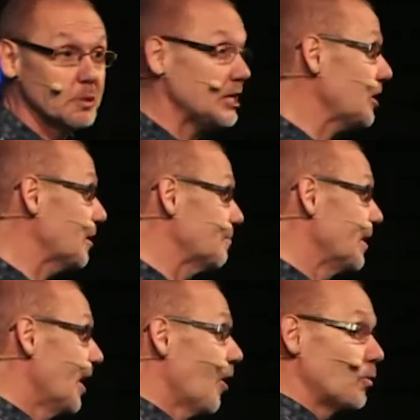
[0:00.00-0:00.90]
media,
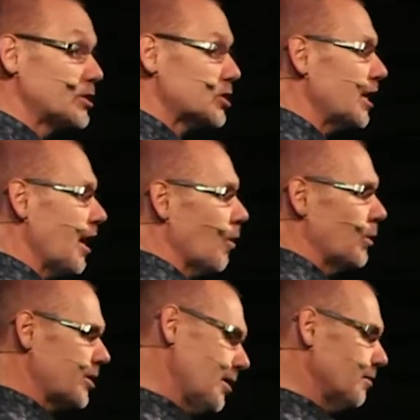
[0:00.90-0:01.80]
and we see it, and
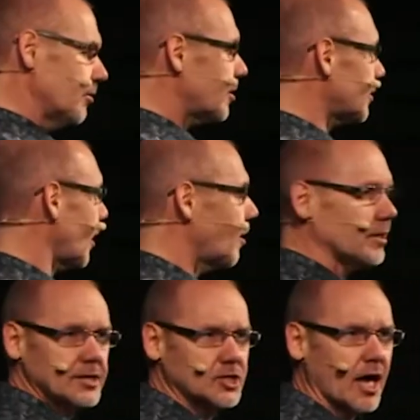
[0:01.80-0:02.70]
we think, look at the
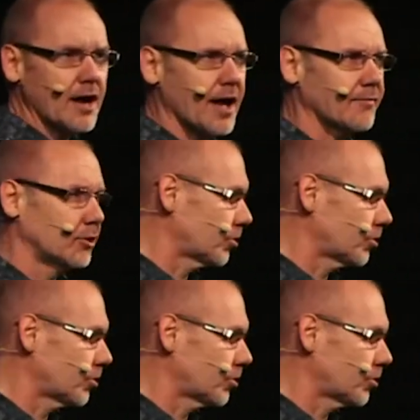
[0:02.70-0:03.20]
holidays they have,